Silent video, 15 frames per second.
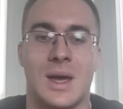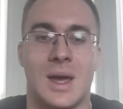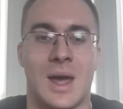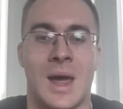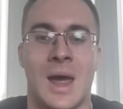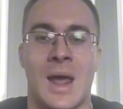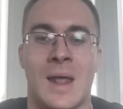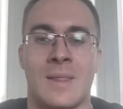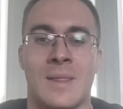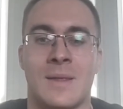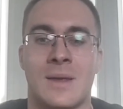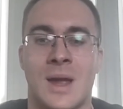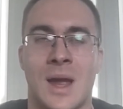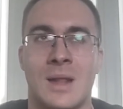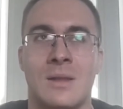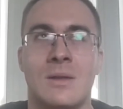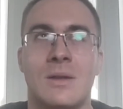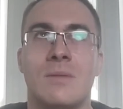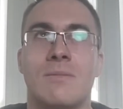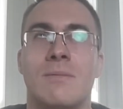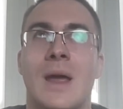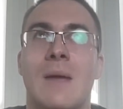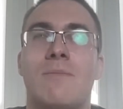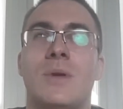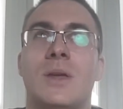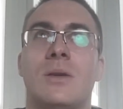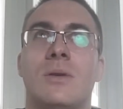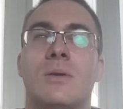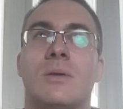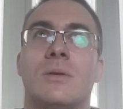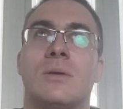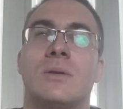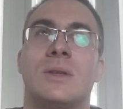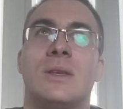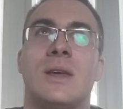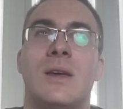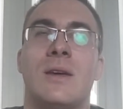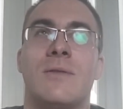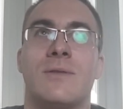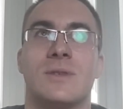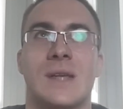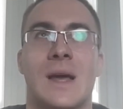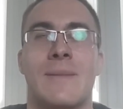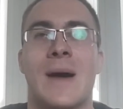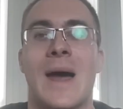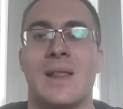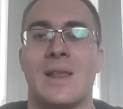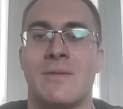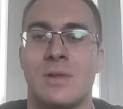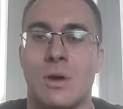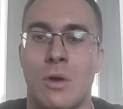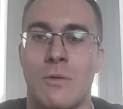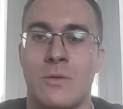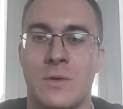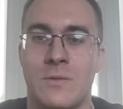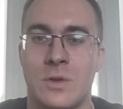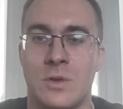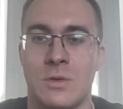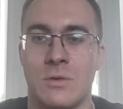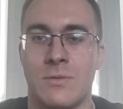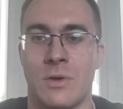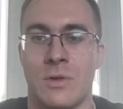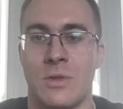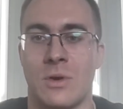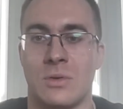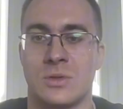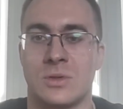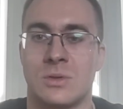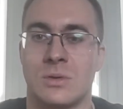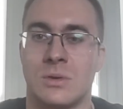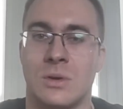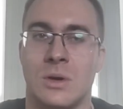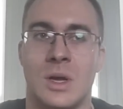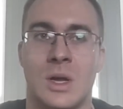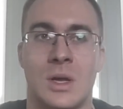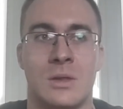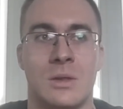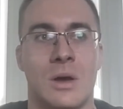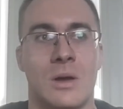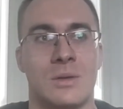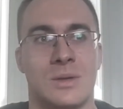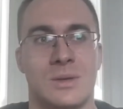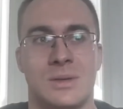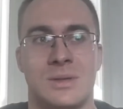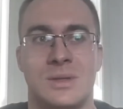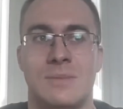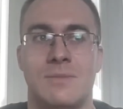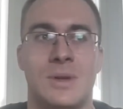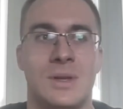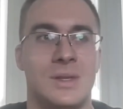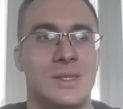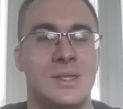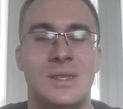And maybe you could give some high-level overview for those who not deeply